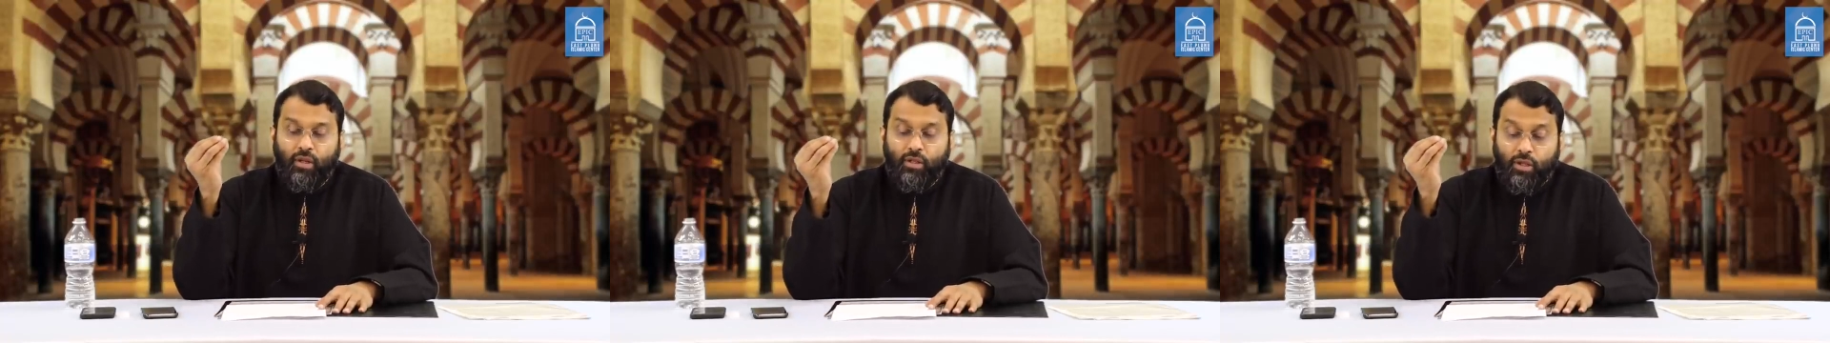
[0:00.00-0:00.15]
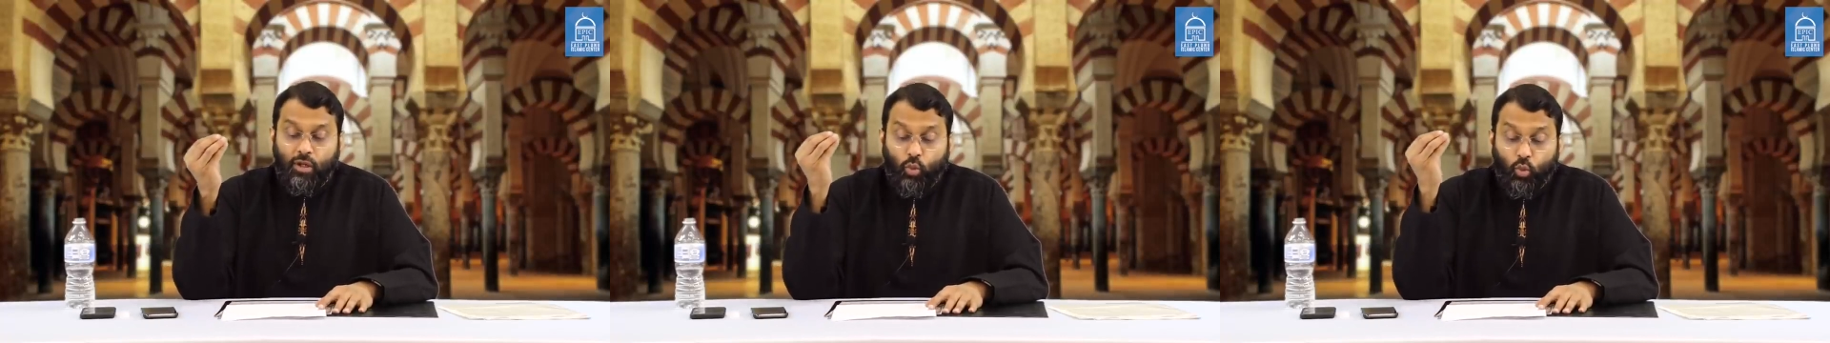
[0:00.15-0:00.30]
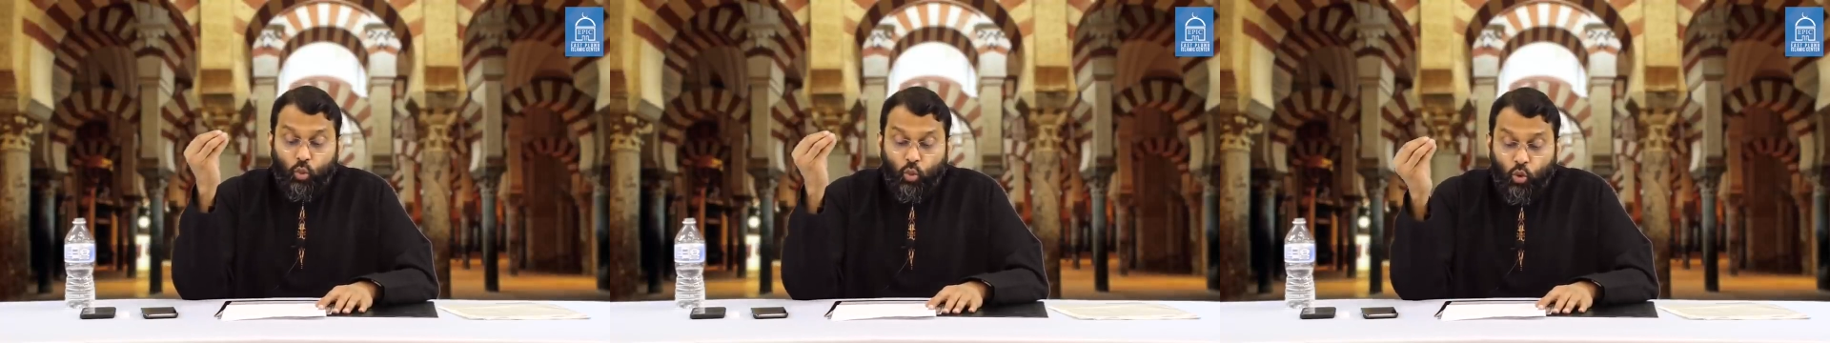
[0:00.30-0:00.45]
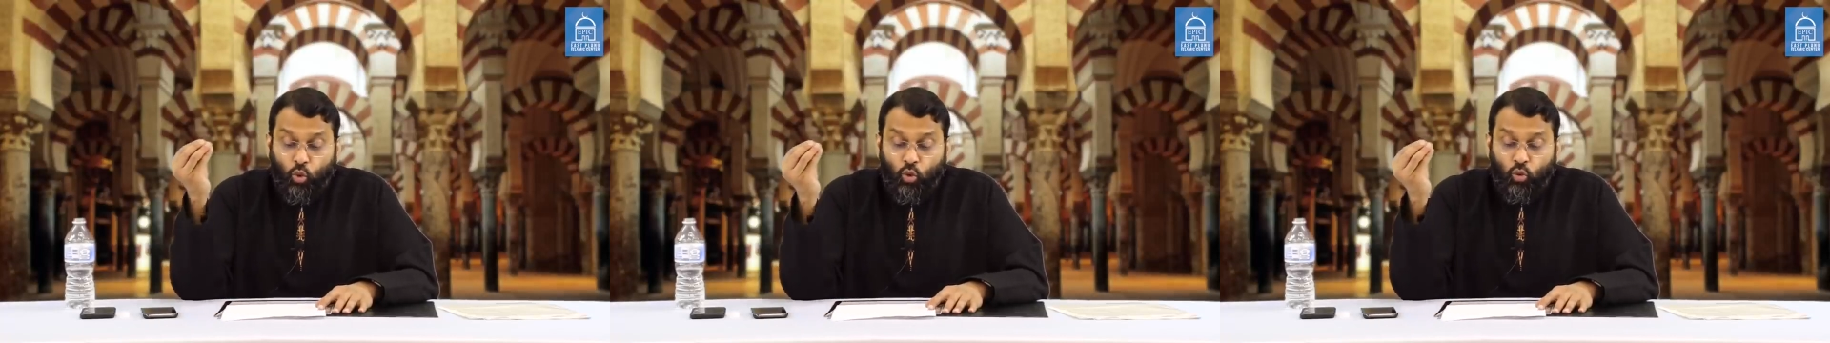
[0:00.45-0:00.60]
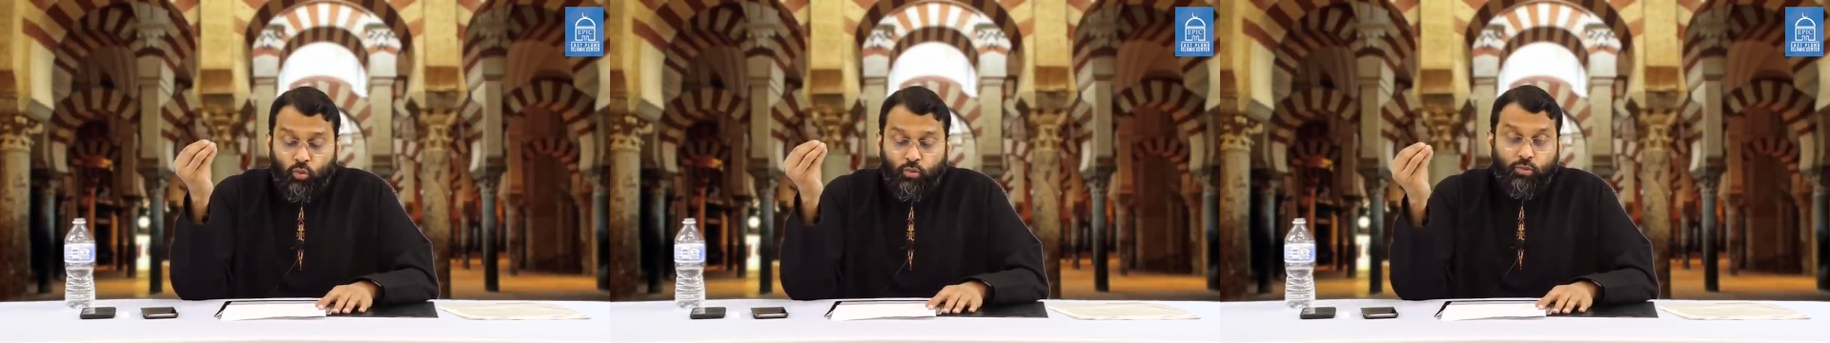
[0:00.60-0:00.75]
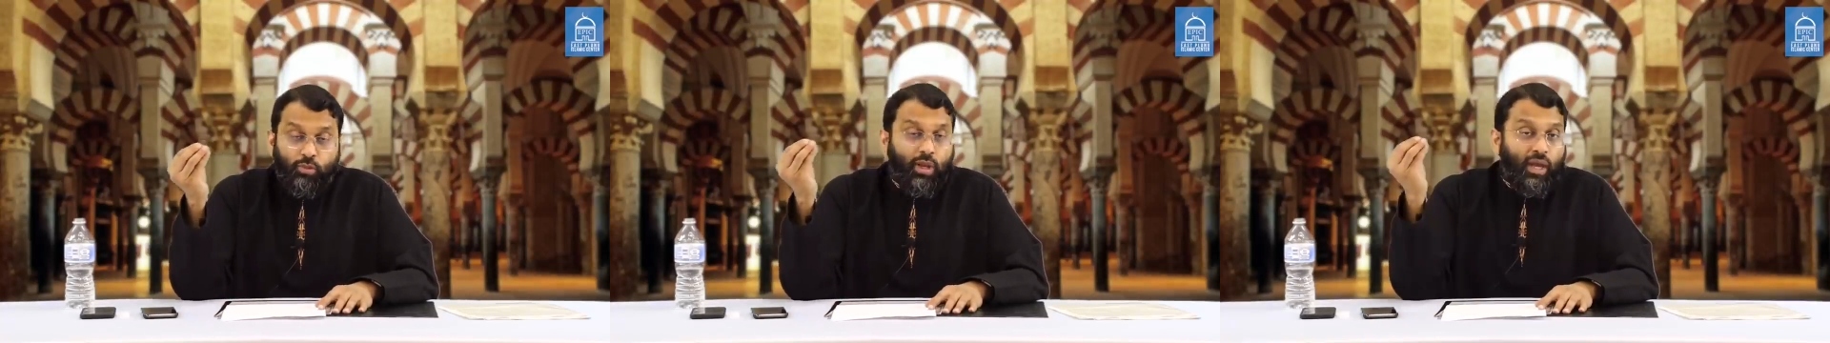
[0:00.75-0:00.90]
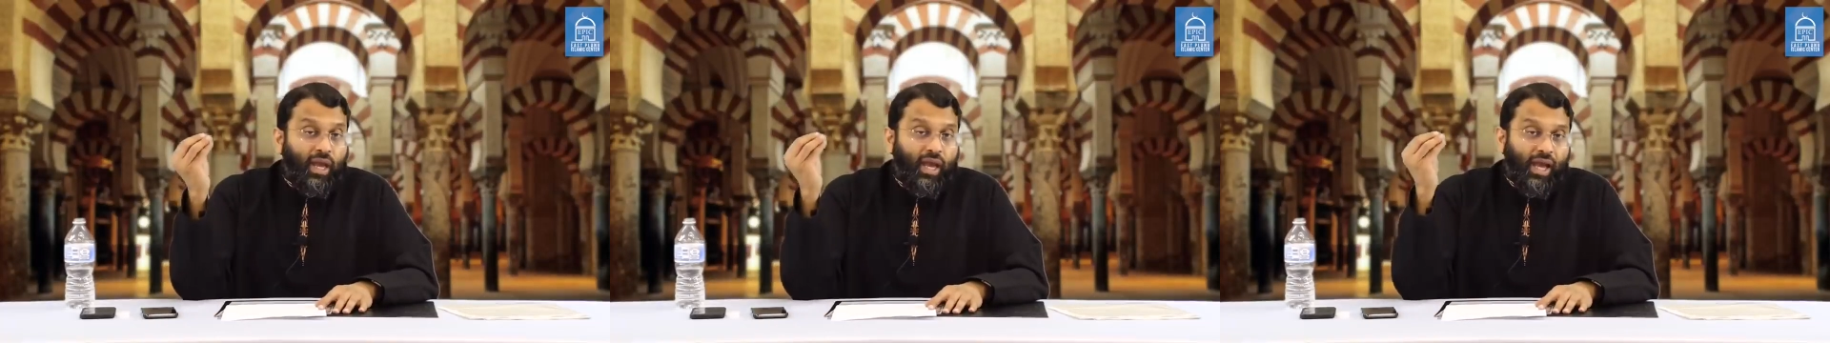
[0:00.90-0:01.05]
The
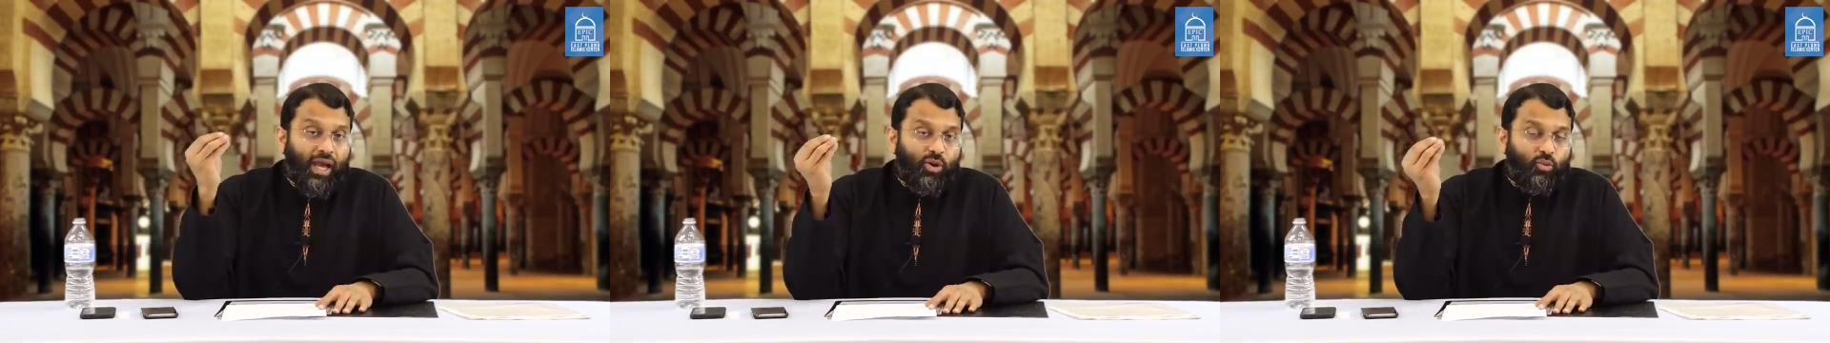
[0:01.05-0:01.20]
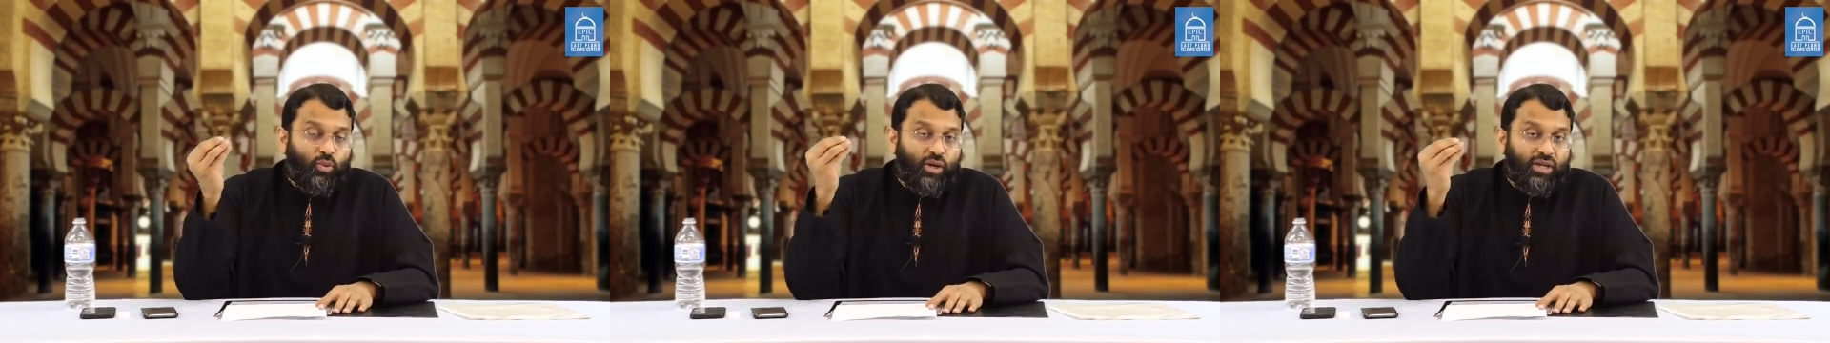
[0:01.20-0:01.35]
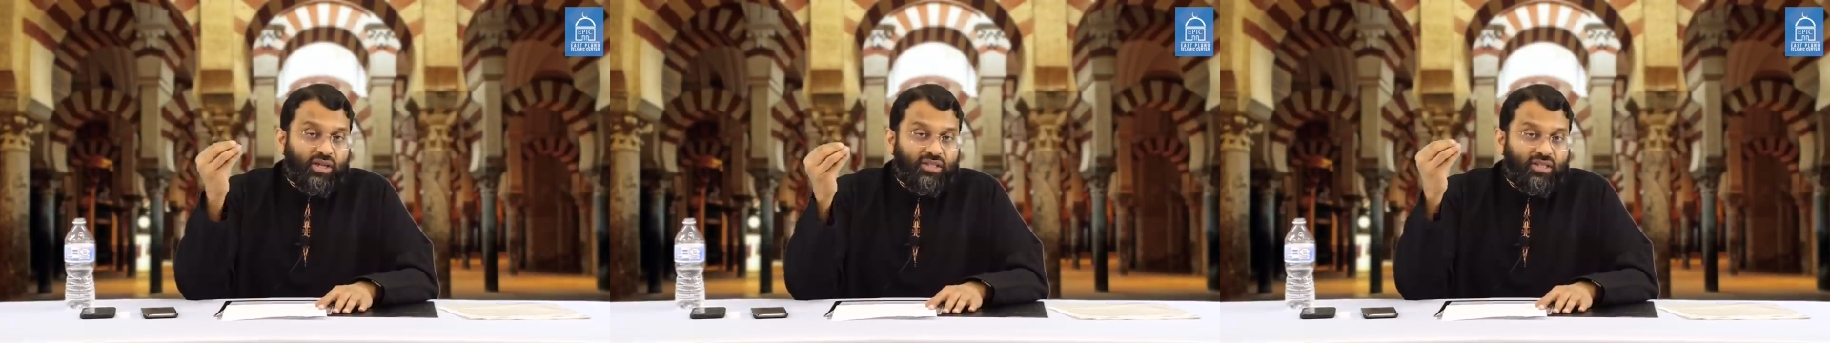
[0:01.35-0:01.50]
womb. And what